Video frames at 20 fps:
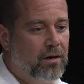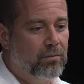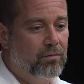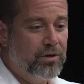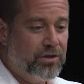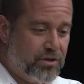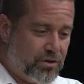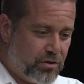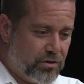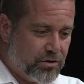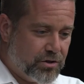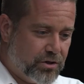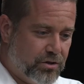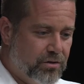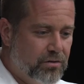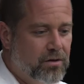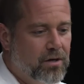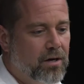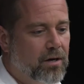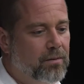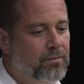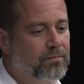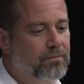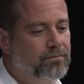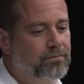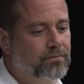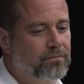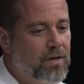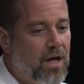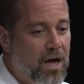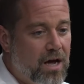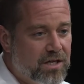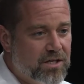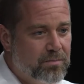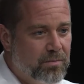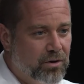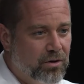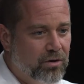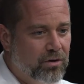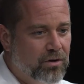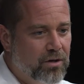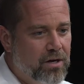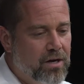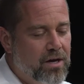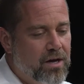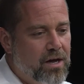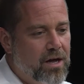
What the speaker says: research hospital,